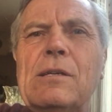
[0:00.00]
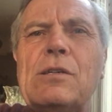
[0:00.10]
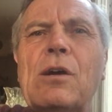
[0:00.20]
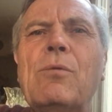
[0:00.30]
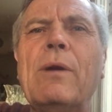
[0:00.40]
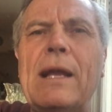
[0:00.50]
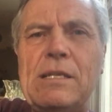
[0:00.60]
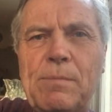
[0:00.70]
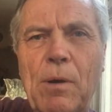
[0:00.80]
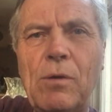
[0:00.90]
So when I
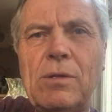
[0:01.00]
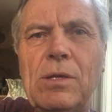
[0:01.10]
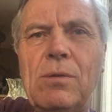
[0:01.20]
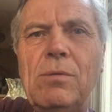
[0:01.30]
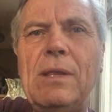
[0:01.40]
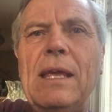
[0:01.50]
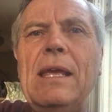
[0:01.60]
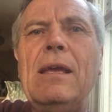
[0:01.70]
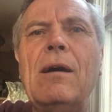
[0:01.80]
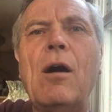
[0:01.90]
spoke to
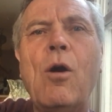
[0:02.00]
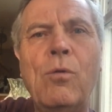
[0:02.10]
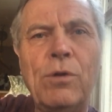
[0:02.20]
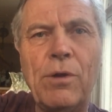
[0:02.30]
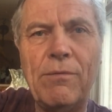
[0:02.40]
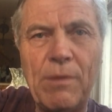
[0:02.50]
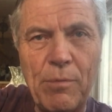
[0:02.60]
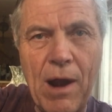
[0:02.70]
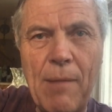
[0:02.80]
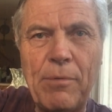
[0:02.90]
the owner of the
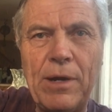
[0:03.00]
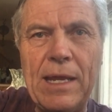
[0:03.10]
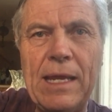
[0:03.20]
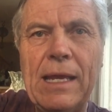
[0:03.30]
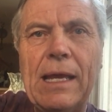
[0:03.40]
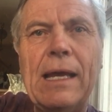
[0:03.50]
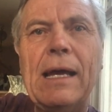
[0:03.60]
property,